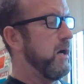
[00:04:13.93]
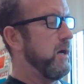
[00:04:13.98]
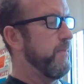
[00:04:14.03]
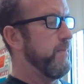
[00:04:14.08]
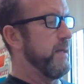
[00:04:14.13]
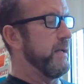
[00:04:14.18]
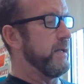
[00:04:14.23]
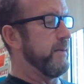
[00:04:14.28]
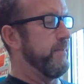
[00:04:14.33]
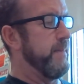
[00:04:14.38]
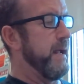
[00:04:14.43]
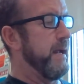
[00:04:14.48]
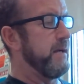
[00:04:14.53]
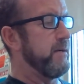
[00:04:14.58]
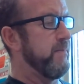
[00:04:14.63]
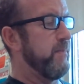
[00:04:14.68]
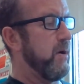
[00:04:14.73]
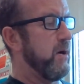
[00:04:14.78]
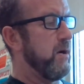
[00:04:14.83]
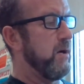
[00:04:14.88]
they can make
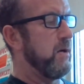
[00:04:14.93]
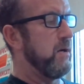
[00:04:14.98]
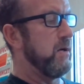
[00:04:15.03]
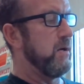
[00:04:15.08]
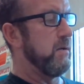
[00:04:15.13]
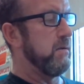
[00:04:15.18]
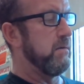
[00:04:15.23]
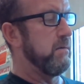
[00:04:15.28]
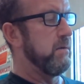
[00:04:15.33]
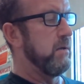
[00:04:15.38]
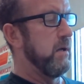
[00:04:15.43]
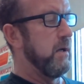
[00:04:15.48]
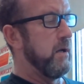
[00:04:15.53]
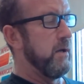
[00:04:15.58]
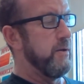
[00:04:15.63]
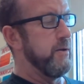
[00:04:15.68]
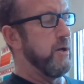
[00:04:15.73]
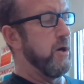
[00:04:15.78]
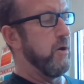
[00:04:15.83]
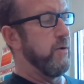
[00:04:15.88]
them all.
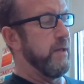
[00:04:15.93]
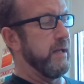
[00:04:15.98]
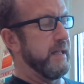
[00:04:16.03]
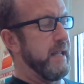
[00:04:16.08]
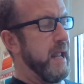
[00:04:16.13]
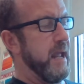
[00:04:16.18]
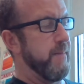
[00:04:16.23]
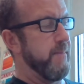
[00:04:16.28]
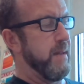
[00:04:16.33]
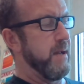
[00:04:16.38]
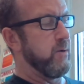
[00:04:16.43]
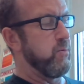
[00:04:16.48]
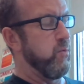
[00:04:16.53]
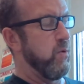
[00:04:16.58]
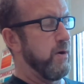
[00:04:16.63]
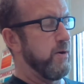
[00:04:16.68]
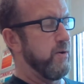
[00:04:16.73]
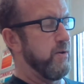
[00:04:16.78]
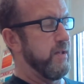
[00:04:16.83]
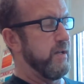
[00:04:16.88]
No, they can't make
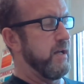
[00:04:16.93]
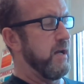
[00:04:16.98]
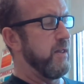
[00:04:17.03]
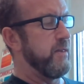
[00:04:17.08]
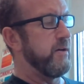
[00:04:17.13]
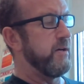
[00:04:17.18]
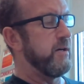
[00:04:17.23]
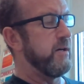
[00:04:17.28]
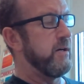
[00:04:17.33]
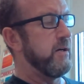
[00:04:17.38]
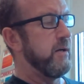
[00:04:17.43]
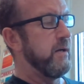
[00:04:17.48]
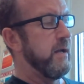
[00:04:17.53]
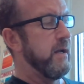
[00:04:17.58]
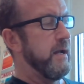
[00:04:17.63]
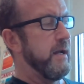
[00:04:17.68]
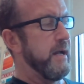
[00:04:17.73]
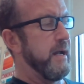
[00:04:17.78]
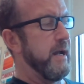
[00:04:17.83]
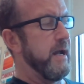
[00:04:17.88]
one or the other.
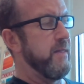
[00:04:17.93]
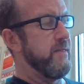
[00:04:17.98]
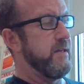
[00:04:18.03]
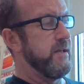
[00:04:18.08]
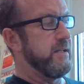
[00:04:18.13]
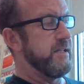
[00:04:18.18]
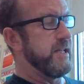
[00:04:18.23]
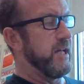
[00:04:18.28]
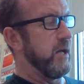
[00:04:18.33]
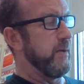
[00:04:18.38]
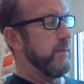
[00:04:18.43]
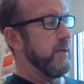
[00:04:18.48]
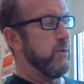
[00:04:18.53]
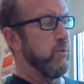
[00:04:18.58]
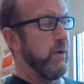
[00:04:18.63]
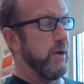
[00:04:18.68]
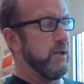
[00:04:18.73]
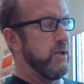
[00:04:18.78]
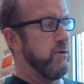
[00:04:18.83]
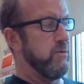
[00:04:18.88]
And then tell me
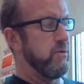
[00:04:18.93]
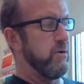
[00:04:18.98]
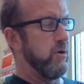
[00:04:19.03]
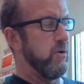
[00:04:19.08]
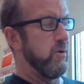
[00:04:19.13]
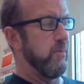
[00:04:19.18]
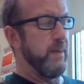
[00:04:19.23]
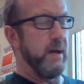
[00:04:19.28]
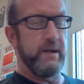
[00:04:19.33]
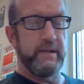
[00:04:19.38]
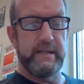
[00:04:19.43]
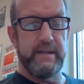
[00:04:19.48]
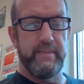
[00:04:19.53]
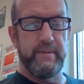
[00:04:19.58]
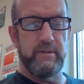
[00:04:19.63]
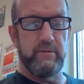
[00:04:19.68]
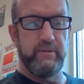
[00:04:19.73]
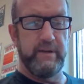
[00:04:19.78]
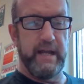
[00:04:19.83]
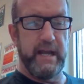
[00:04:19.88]
what you know about a
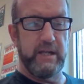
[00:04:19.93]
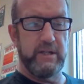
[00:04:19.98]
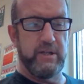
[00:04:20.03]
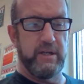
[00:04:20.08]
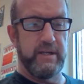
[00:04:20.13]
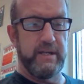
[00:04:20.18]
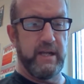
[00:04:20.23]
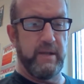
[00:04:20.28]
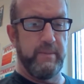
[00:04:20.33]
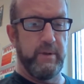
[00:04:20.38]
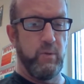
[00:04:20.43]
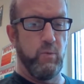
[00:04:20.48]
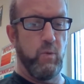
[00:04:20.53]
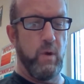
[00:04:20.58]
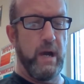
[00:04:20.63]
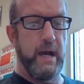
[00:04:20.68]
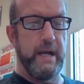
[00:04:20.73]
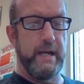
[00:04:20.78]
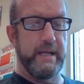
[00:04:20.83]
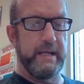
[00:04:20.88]
chemical reaction. Tell me
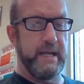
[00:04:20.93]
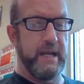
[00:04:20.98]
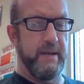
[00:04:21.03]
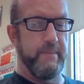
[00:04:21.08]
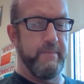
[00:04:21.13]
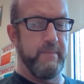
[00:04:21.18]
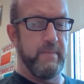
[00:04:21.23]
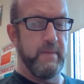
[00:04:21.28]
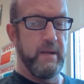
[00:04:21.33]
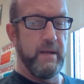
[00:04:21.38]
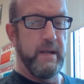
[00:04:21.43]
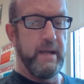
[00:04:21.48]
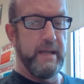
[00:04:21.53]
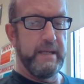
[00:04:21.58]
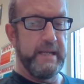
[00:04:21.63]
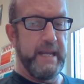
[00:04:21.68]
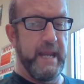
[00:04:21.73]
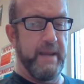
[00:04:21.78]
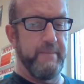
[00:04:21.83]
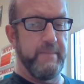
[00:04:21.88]
why it
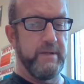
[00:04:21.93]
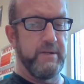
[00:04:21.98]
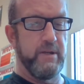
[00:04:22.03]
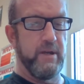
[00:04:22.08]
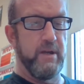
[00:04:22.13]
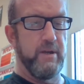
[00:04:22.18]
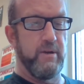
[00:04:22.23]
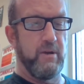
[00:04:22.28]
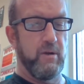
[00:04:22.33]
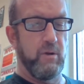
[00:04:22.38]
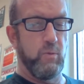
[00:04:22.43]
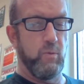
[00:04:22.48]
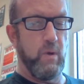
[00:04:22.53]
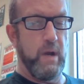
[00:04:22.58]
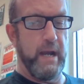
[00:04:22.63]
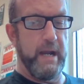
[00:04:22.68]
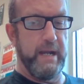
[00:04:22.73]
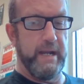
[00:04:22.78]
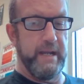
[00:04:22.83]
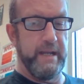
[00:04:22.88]
can't be done or
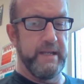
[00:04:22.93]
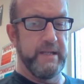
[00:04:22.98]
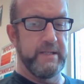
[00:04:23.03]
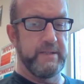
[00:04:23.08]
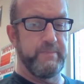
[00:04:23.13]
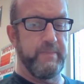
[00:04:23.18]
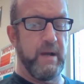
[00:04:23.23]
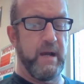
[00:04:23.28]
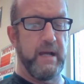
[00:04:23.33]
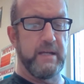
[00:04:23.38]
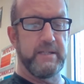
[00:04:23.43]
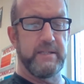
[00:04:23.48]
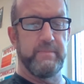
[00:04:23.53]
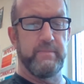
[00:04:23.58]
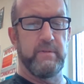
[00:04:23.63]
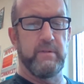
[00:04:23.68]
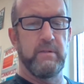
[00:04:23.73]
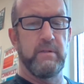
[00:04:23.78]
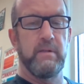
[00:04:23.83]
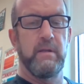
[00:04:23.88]
why it is
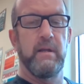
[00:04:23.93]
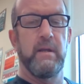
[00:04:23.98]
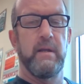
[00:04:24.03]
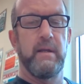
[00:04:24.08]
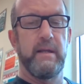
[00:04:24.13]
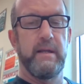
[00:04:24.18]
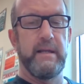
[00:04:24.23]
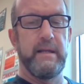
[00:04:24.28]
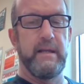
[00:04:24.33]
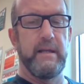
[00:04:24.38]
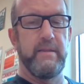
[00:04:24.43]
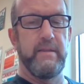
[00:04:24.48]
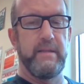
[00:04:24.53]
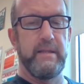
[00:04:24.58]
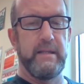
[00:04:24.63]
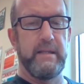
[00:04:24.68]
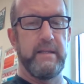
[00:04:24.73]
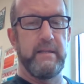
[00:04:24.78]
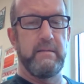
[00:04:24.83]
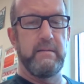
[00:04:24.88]
possible in
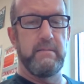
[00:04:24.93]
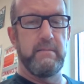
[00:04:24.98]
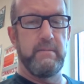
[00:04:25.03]
the